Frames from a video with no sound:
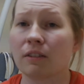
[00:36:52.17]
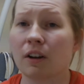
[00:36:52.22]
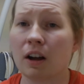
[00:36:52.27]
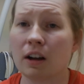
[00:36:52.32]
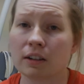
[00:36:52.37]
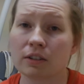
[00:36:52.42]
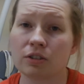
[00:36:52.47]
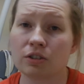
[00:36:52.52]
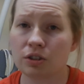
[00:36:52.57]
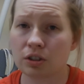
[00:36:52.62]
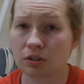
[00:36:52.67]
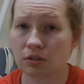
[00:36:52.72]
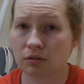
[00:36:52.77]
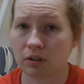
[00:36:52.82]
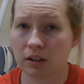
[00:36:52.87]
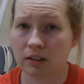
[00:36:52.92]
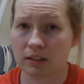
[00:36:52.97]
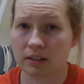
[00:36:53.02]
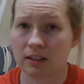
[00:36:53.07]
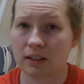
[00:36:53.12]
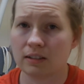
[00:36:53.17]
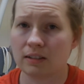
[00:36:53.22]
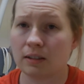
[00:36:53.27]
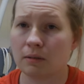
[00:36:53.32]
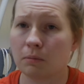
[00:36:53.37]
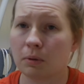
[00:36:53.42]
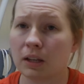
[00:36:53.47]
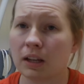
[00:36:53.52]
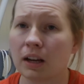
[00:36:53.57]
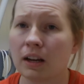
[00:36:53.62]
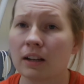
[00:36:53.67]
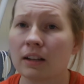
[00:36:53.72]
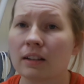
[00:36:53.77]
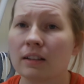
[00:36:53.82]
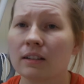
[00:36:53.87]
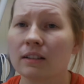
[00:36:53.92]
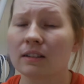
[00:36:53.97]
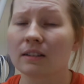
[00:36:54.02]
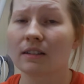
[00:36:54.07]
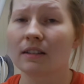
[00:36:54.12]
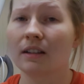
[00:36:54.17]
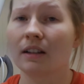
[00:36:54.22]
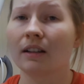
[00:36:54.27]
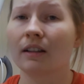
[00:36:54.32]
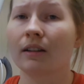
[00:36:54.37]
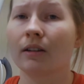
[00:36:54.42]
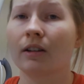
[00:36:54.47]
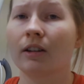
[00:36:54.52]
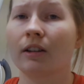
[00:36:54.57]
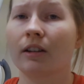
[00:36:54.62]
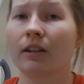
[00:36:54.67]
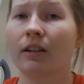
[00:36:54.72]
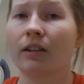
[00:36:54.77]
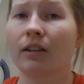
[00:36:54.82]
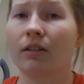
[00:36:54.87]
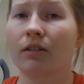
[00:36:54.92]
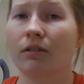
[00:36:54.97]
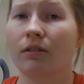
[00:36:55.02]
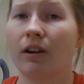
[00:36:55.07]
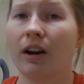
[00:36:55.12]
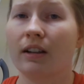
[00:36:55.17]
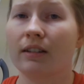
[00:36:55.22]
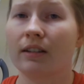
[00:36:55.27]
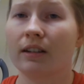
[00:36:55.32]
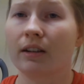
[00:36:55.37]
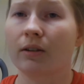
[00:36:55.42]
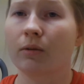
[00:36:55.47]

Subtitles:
oxygen throughout the system because the thoracic